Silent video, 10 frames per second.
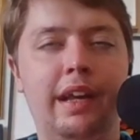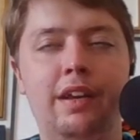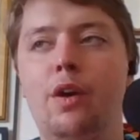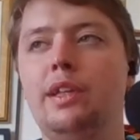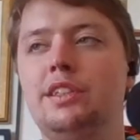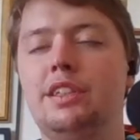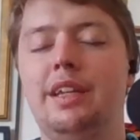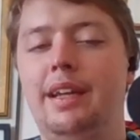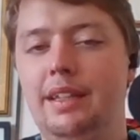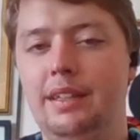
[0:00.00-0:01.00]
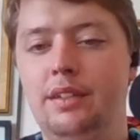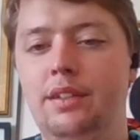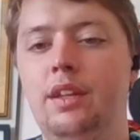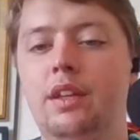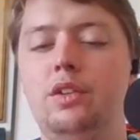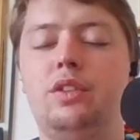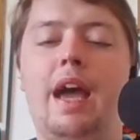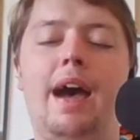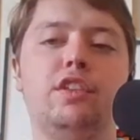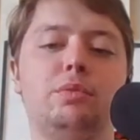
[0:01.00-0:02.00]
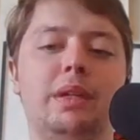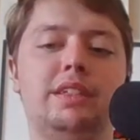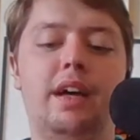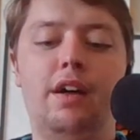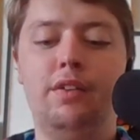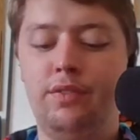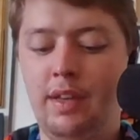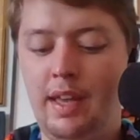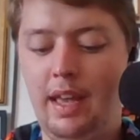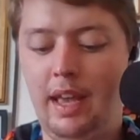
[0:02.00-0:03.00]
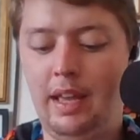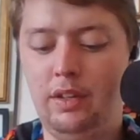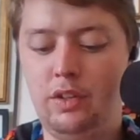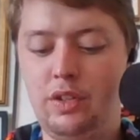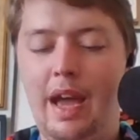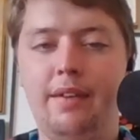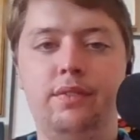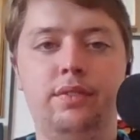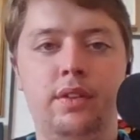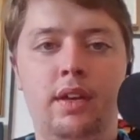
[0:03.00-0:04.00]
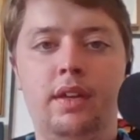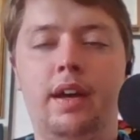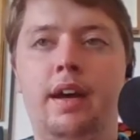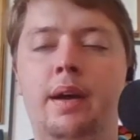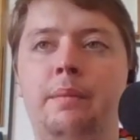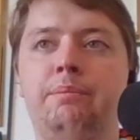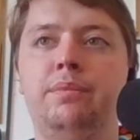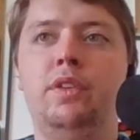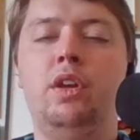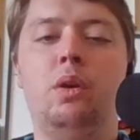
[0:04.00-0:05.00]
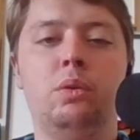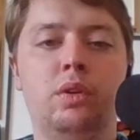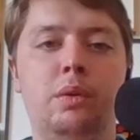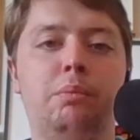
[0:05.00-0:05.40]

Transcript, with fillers: And I know this because I used to have this myself and used to have, um, you know,